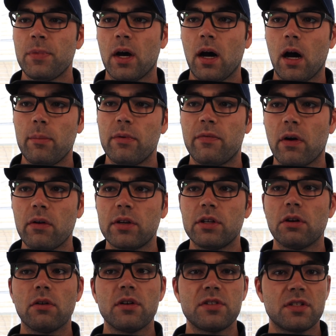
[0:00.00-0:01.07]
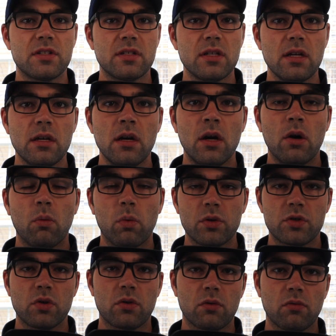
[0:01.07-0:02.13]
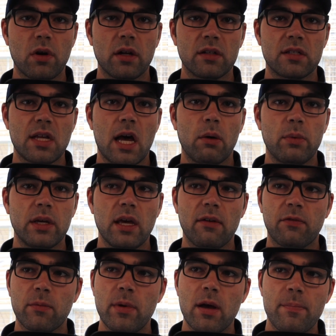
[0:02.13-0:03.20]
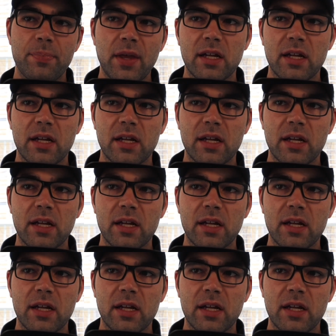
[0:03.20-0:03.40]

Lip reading: I'll be very curious to see what sort of running style we get from him